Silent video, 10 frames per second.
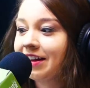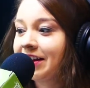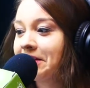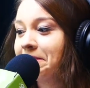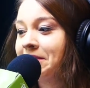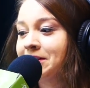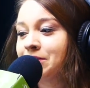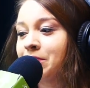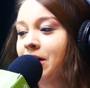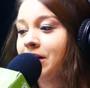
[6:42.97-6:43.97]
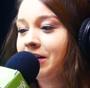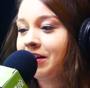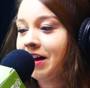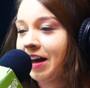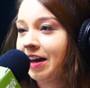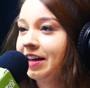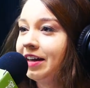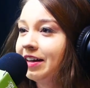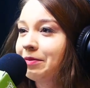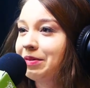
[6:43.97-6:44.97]
a small
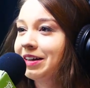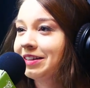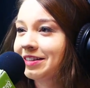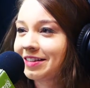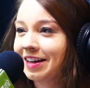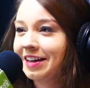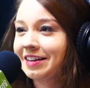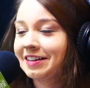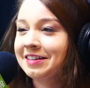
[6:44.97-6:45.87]
hike, but it's like